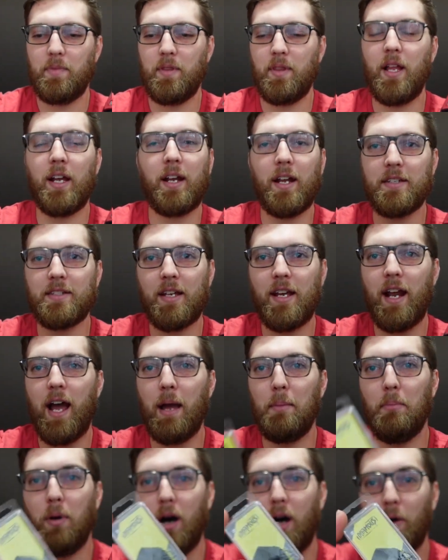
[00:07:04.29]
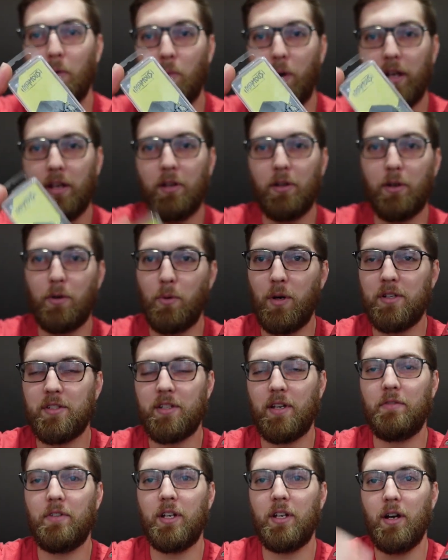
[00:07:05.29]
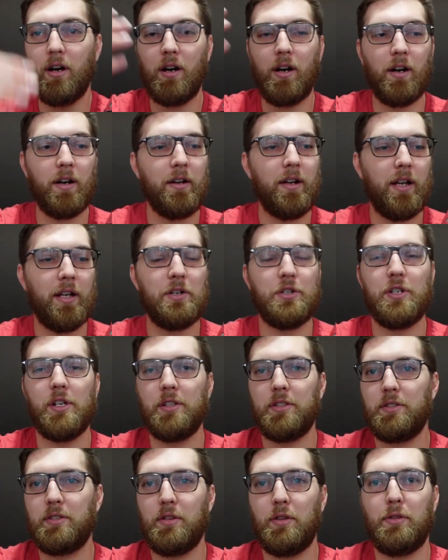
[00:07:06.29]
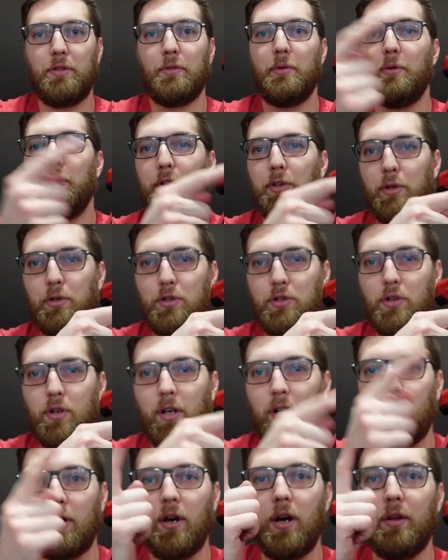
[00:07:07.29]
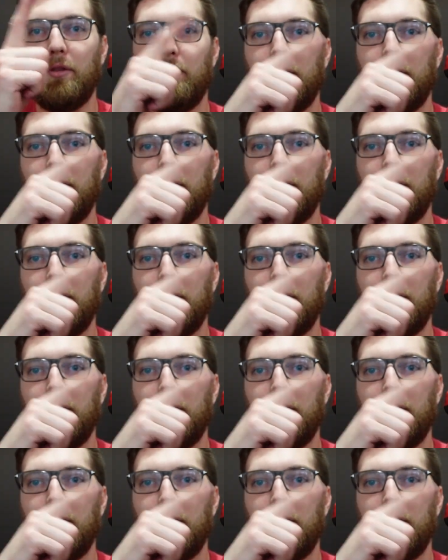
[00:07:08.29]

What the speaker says: Like I said, I bought a regular 170R and just threw the deuce trigger on,